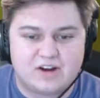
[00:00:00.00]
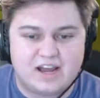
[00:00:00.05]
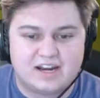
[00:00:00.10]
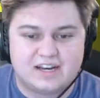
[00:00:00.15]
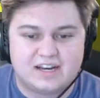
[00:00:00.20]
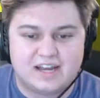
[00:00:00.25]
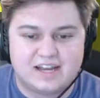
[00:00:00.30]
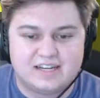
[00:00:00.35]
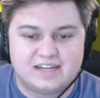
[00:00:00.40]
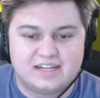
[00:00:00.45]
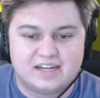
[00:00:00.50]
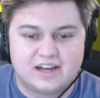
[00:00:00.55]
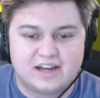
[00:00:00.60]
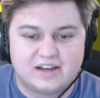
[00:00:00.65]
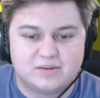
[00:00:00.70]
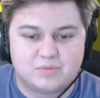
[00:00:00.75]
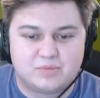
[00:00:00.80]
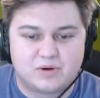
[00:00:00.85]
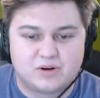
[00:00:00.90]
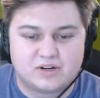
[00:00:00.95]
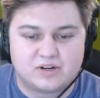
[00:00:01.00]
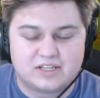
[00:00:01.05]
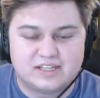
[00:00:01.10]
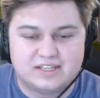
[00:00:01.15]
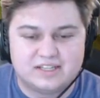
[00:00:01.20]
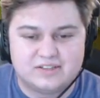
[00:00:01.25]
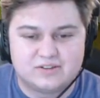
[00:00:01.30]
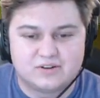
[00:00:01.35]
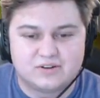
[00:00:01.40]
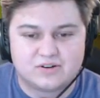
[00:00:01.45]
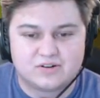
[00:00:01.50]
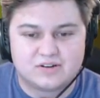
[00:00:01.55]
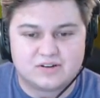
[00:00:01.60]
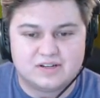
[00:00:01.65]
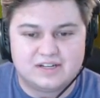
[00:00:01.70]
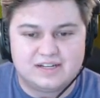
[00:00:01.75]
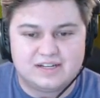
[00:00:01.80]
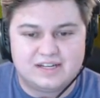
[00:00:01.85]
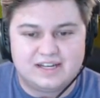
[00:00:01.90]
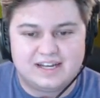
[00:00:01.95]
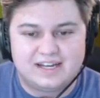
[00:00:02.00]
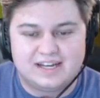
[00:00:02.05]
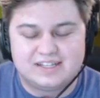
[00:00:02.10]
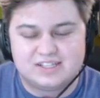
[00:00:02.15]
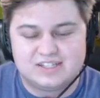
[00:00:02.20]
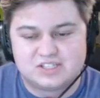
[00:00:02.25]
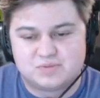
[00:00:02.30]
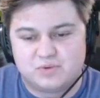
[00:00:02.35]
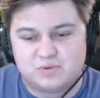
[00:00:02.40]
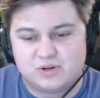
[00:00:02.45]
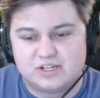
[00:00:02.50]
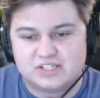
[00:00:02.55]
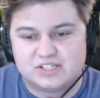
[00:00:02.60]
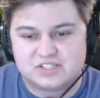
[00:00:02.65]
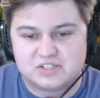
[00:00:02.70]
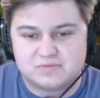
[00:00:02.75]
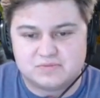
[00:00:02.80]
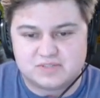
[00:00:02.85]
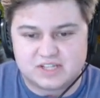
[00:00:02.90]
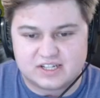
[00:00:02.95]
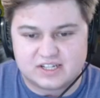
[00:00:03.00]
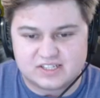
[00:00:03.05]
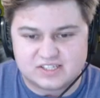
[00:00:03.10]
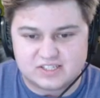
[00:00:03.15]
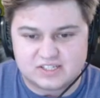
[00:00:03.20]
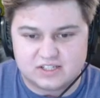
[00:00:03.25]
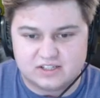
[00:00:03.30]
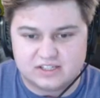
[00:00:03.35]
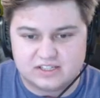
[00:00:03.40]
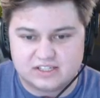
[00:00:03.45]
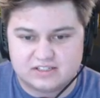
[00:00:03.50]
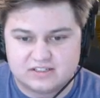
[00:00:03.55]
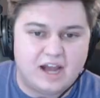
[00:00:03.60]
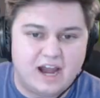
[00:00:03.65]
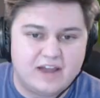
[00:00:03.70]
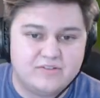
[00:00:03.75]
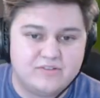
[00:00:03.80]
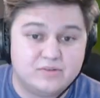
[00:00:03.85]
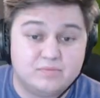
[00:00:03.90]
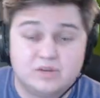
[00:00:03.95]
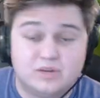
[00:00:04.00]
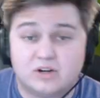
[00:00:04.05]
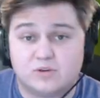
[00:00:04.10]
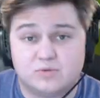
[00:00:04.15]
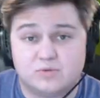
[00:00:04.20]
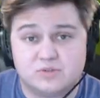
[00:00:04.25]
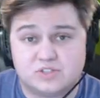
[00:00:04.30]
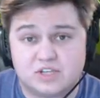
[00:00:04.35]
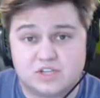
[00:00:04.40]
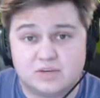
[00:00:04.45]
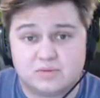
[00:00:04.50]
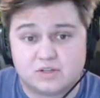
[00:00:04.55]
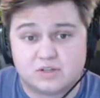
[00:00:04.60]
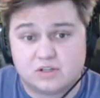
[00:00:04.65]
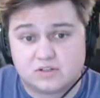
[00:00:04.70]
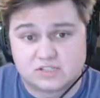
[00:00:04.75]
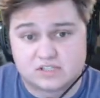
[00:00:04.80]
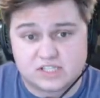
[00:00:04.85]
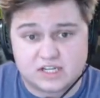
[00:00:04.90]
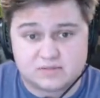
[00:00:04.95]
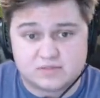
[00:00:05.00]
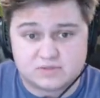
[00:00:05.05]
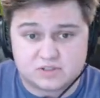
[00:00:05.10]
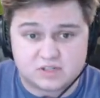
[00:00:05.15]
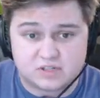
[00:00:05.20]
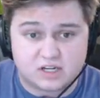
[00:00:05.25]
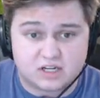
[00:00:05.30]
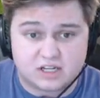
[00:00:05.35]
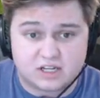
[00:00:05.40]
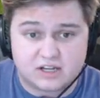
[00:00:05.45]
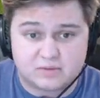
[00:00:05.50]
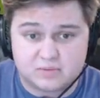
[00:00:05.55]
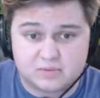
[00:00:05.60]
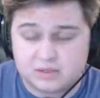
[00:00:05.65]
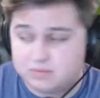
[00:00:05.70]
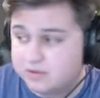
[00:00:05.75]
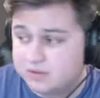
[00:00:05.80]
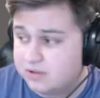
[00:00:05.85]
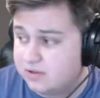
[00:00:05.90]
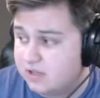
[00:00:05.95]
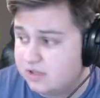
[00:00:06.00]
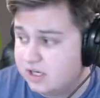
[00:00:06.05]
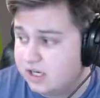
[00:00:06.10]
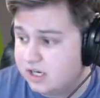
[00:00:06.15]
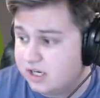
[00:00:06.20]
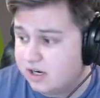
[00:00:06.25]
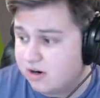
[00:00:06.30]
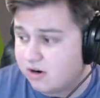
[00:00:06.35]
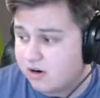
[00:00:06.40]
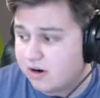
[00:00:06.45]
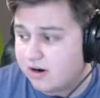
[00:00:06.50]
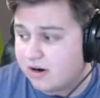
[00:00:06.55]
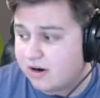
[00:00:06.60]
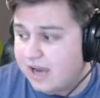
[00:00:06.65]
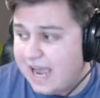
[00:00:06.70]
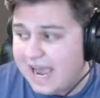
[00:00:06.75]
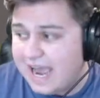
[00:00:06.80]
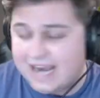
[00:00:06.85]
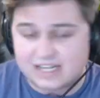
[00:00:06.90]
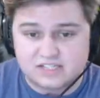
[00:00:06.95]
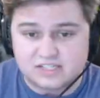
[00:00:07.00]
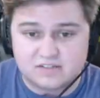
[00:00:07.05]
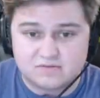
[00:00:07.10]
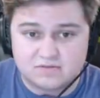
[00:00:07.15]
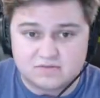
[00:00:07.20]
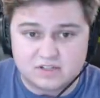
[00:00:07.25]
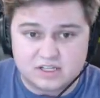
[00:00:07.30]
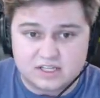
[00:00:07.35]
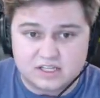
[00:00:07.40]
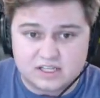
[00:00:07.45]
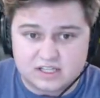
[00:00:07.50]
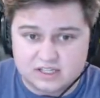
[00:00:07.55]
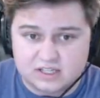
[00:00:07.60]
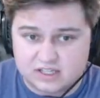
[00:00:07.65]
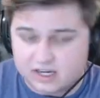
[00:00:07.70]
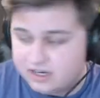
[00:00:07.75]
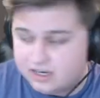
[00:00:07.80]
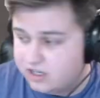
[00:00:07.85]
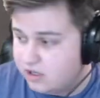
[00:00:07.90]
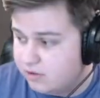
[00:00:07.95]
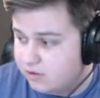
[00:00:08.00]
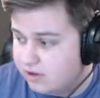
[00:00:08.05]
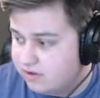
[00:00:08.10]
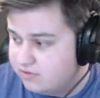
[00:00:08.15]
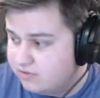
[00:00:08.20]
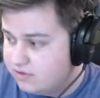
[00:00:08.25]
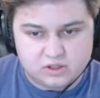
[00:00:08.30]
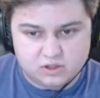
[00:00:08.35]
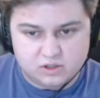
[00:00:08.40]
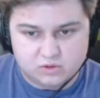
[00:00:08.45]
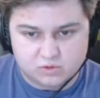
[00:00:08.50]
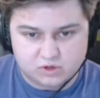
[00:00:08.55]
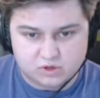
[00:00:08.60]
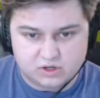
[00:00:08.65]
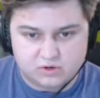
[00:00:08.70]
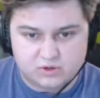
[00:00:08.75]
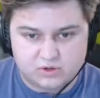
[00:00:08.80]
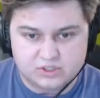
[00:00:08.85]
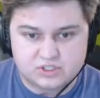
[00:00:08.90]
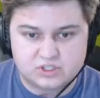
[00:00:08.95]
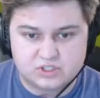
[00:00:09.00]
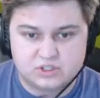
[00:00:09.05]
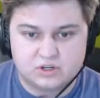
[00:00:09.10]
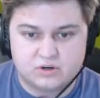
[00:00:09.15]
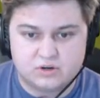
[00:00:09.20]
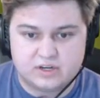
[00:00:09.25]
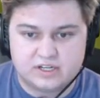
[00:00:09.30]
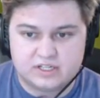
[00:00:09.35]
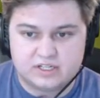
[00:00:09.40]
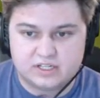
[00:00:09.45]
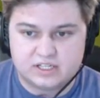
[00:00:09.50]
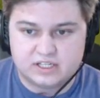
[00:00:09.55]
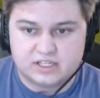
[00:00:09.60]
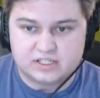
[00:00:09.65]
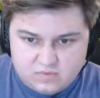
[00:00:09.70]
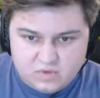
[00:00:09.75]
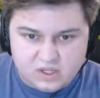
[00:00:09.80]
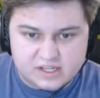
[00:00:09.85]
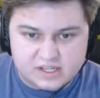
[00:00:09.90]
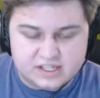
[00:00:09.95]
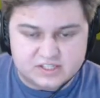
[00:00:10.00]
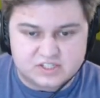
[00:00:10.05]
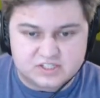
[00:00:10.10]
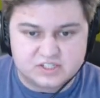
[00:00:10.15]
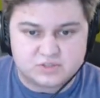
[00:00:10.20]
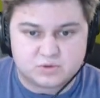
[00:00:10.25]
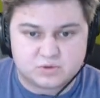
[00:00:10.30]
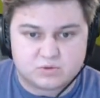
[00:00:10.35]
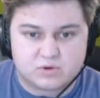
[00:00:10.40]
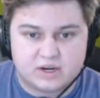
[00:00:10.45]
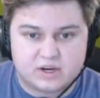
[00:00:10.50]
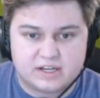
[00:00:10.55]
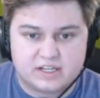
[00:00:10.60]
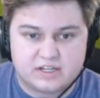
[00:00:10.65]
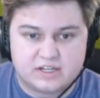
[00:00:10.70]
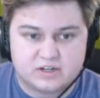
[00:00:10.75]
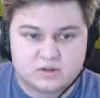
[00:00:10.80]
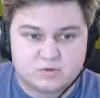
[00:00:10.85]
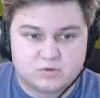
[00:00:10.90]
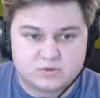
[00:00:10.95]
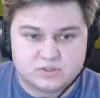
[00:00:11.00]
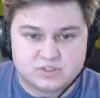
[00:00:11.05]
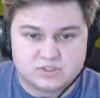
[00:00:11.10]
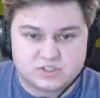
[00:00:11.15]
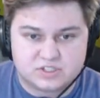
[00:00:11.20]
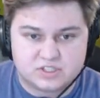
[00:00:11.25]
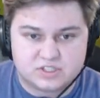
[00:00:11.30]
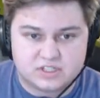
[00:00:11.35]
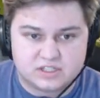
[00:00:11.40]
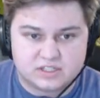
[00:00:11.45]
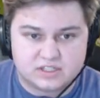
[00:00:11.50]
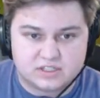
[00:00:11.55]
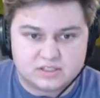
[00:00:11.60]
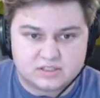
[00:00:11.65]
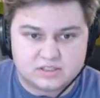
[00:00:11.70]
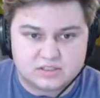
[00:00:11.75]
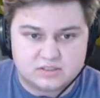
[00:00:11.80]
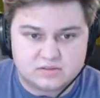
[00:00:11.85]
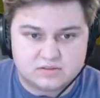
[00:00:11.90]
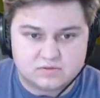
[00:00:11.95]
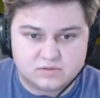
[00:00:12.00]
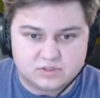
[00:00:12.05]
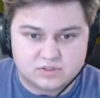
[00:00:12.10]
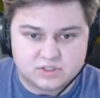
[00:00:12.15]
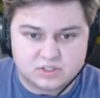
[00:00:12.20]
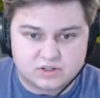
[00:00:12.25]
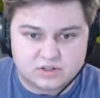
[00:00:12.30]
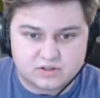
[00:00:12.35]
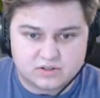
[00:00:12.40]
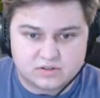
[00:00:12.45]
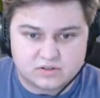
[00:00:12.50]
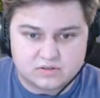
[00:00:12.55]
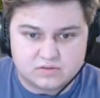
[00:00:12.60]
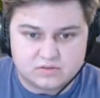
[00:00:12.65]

had a 99 party either. At this point, it seems kind of silly. I haven't been on RuneScape in a long time, so not a lot of people uh, are active that I know of. We're going to go ahead and get... I guess since we're right here, we'll just... Uh, we'll start...